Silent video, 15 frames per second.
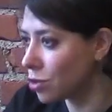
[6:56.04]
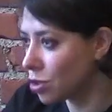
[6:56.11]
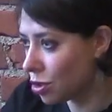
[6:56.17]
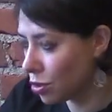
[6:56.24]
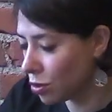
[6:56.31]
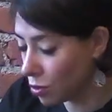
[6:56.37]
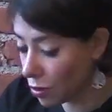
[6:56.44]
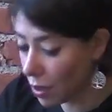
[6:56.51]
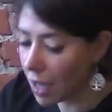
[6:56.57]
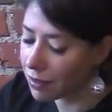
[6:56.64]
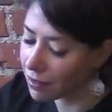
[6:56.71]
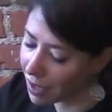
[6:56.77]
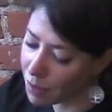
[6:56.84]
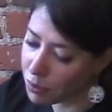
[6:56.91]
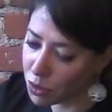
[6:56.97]
to,
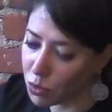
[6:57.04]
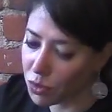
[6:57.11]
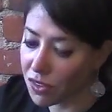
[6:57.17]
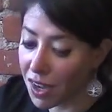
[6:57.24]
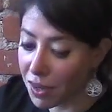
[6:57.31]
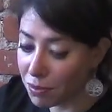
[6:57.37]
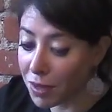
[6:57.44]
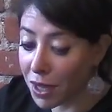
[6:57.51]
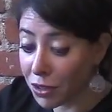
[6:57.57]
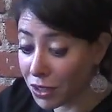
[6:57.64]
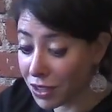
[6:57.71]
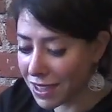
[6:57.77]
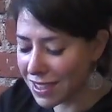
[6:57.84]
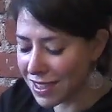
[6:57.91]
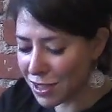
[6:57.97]
and we've gotten better
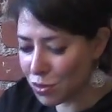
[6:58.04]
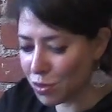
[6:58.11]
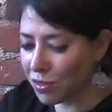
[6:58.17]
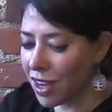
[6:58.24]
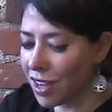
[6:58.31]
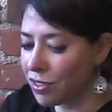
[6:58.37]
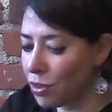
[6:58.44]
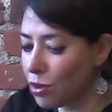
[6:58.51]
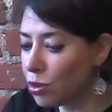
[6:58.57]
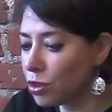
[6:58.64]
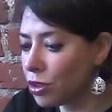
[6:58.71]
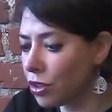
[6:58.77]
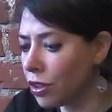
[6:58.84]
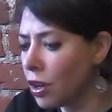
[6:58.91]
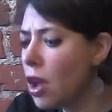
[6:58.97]
at this as we've gotten
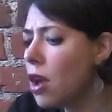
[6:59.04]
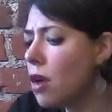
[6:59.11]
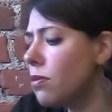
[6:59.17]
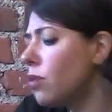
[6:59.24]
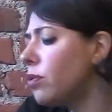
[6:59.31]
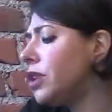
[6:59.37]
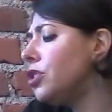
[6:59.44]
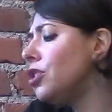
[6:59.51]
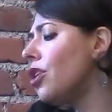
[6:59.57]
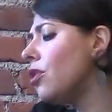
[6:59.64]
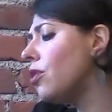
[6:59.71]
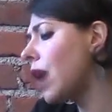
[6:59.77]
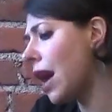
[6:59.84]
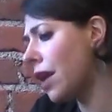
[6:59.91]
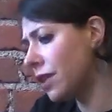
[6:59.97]
older, but we
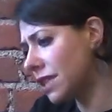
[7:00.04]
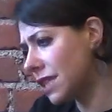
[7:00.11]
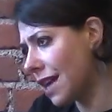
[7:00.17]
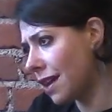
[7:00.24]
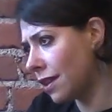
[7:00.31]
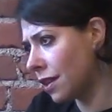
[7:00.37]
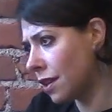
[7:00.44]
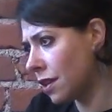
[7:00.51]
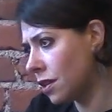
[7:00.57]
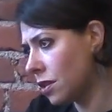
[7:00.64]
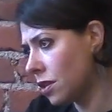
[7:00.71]
know how to tell a